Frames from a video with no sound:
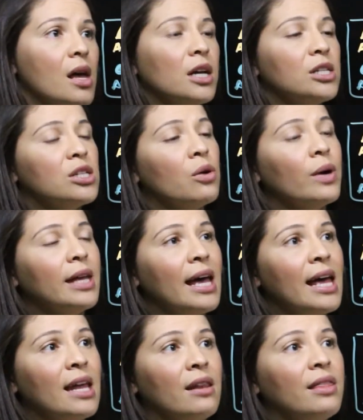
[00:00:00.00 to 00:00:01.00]
So
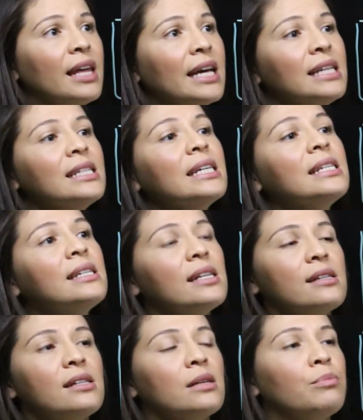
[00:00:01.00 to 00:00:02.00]
again, these
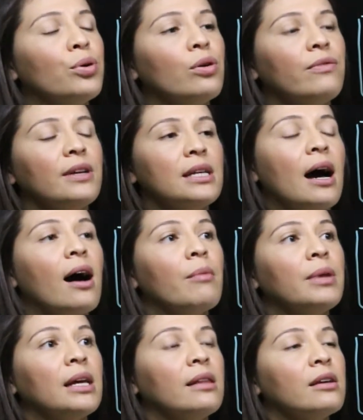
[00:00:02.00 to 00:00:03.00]
exist in perfect
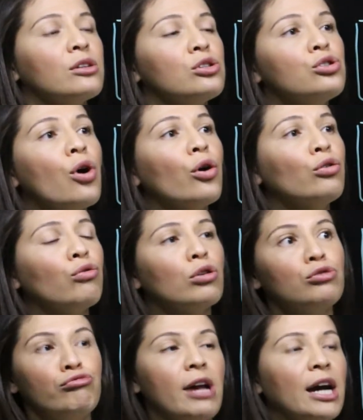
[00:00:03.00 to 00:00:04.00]
harmony. There's no
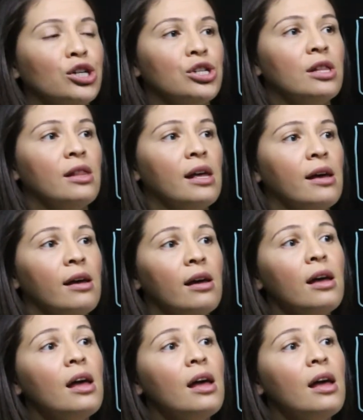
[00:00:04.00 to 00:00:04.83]
cross reaction there.